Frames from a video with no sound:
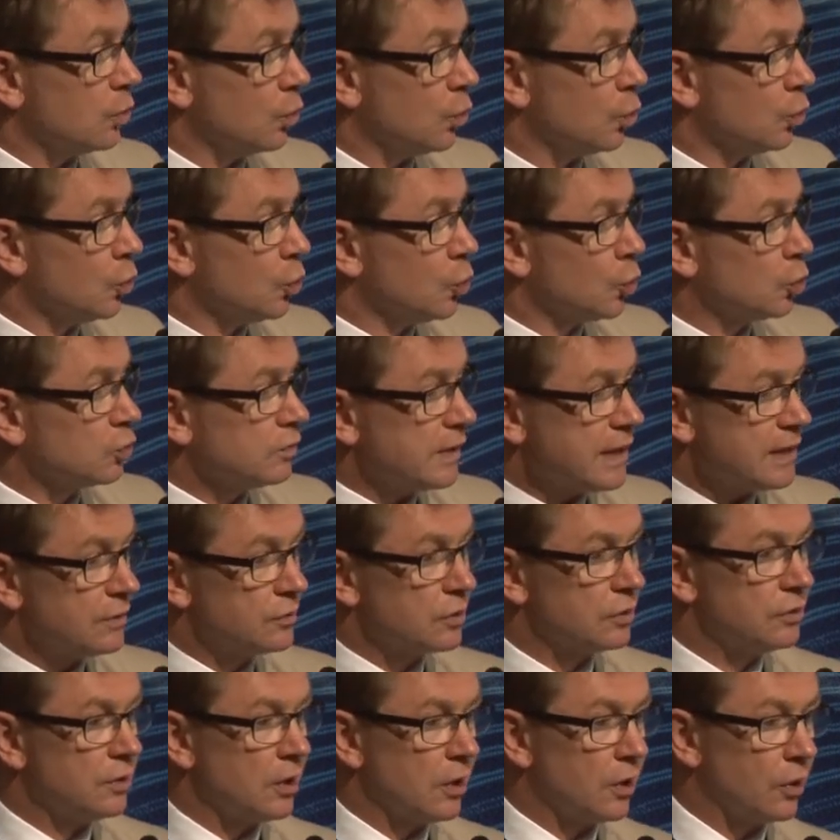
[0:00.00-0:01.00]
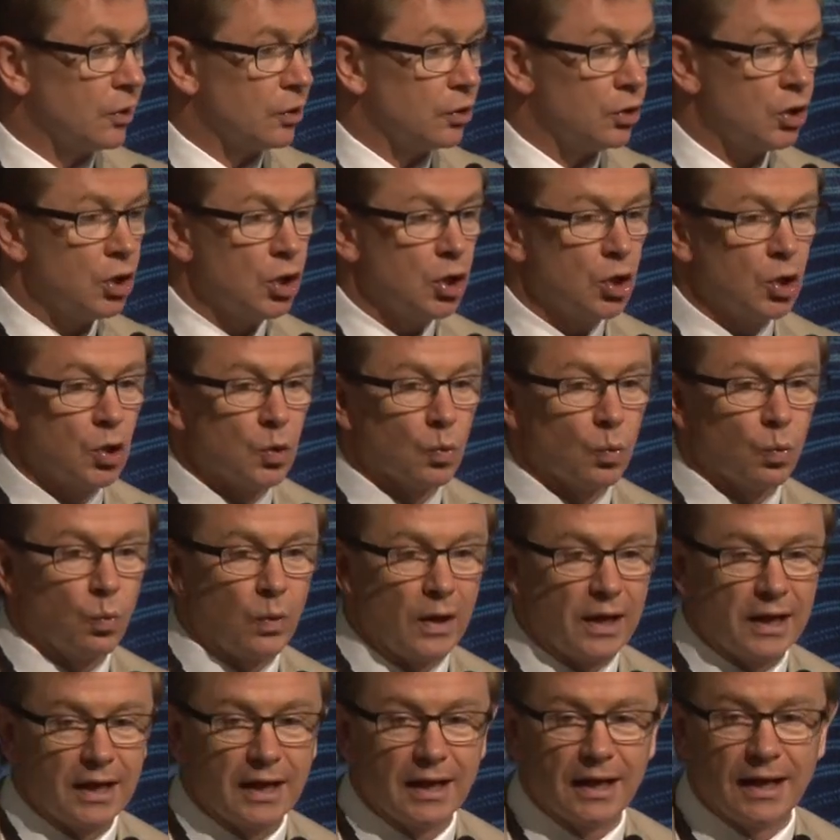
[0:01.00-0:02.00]
all need to know
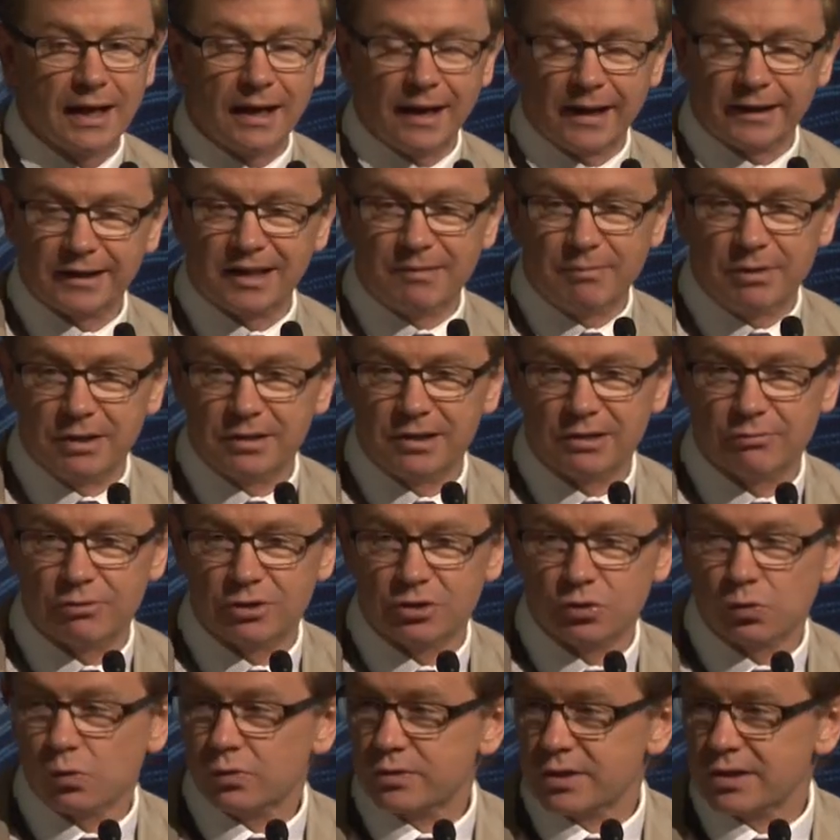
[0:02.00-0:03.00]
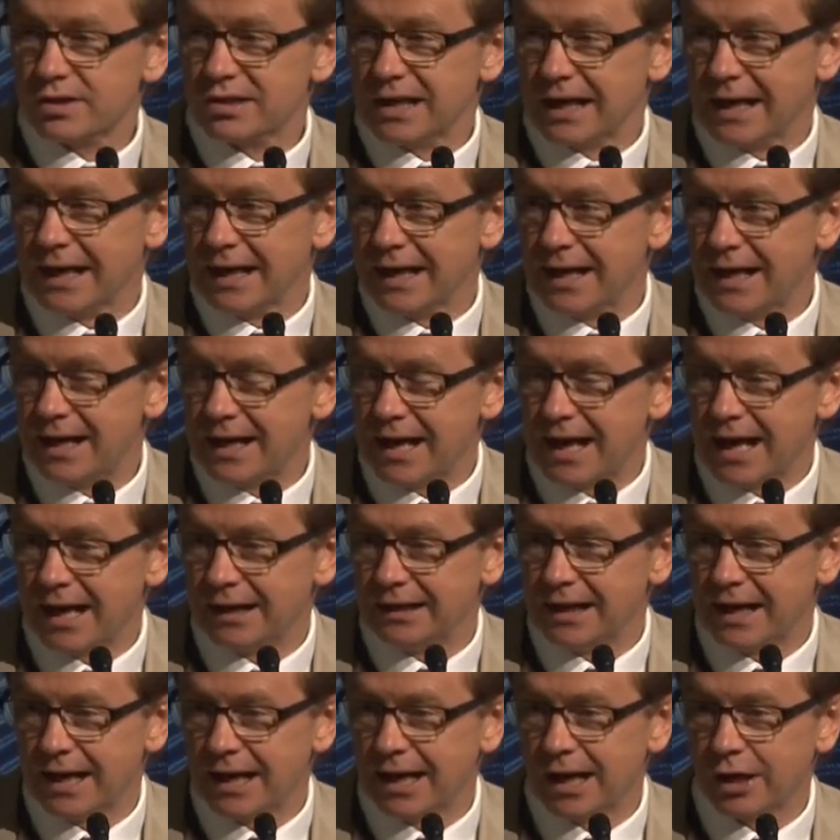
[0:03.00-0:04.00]
where our community resources are
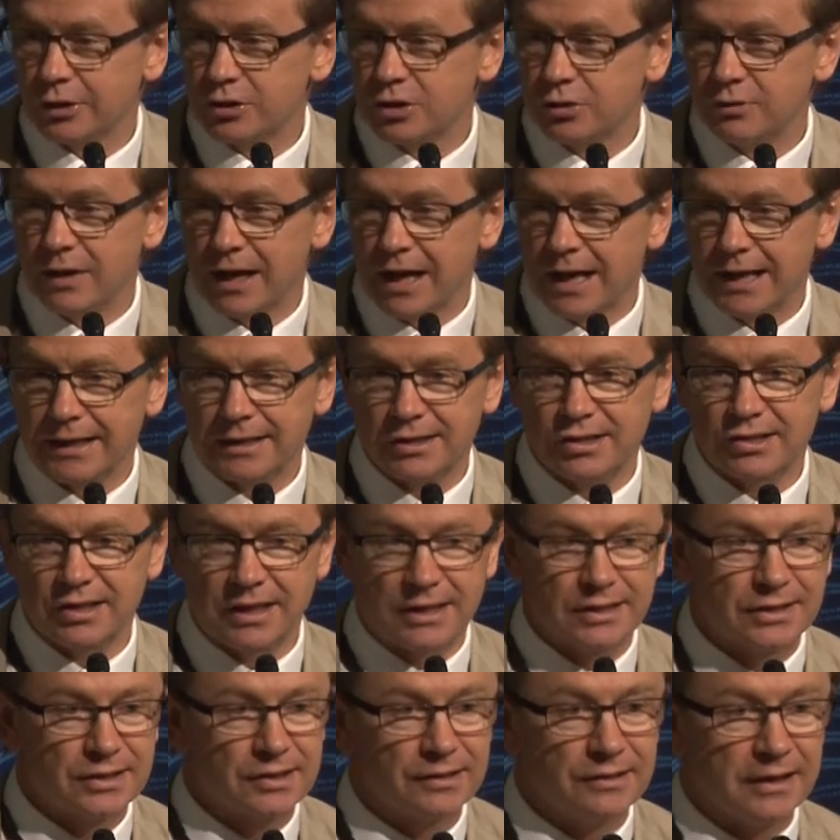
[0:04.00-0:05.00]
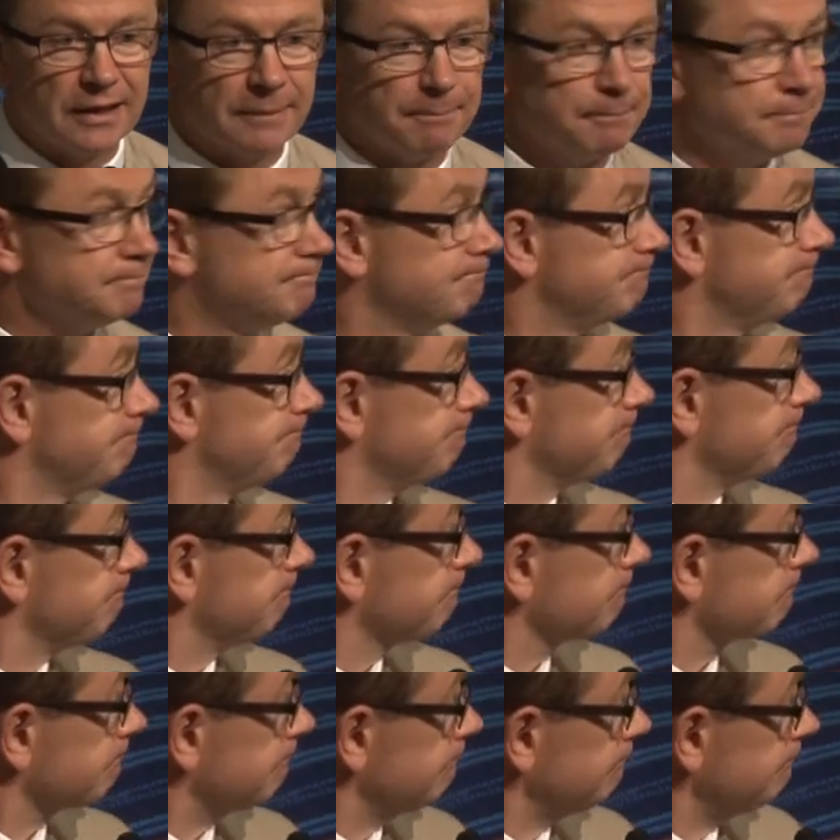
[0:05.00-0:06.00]
and how to access them.
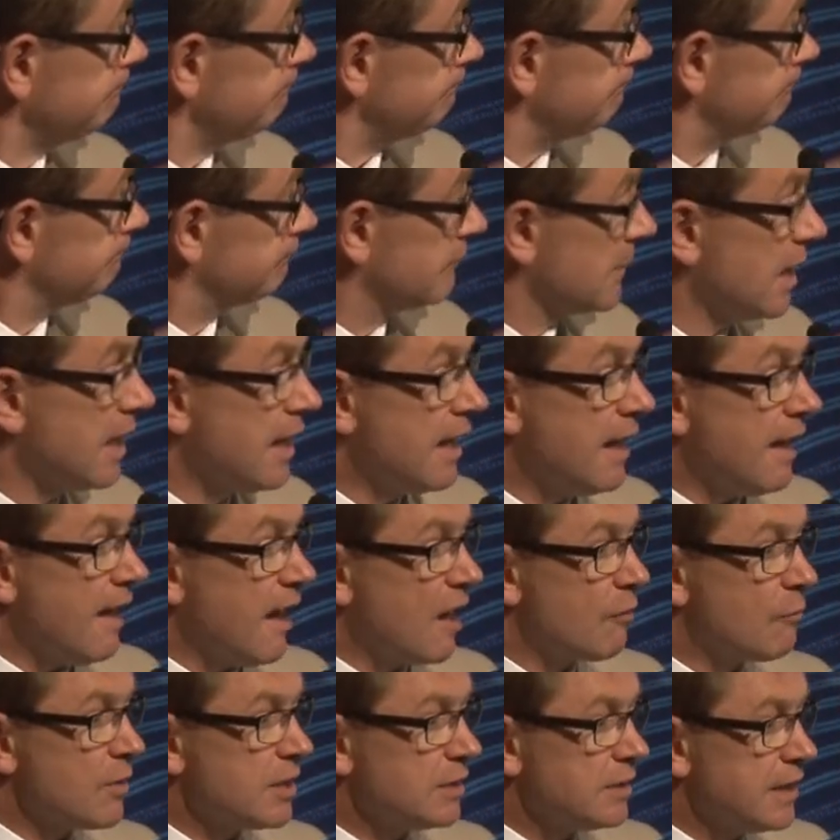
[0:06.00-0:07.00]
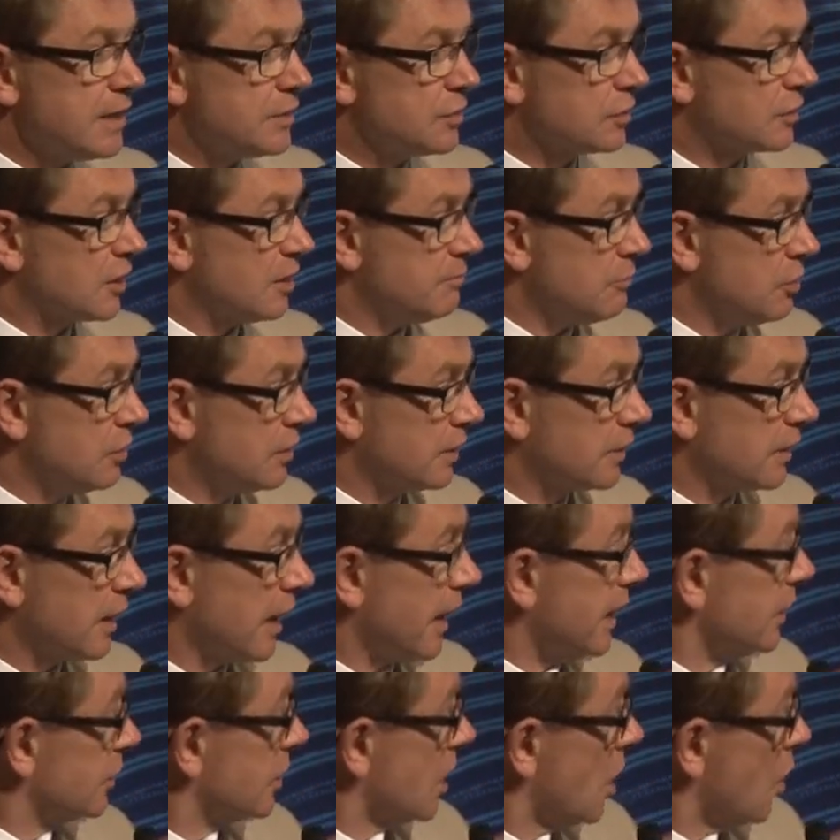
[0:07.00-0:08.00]
And we need to
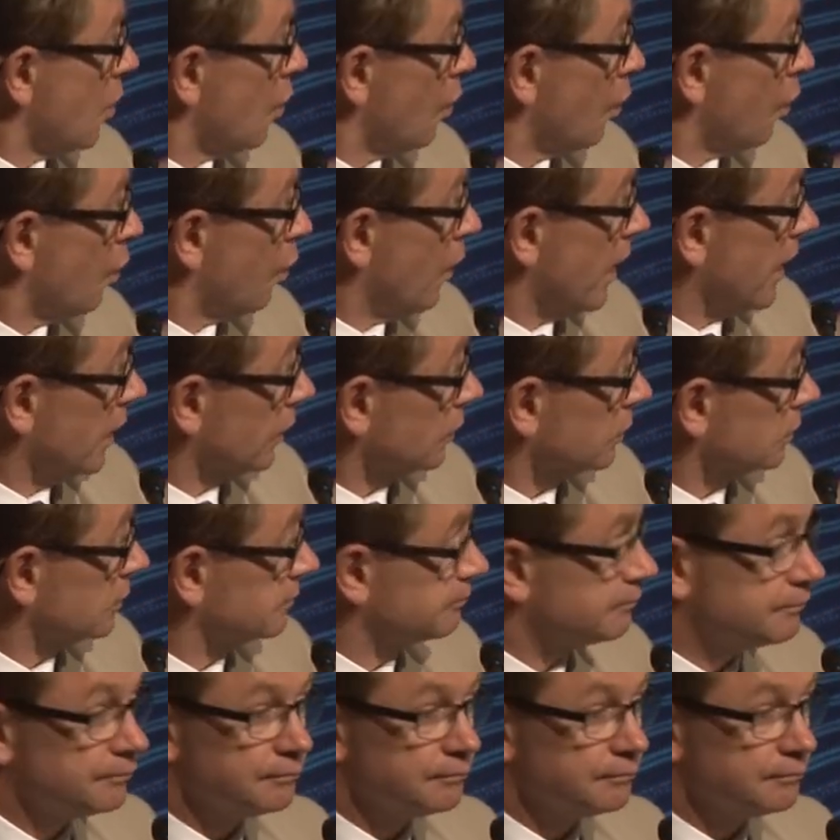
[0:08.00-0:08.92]
communicate well.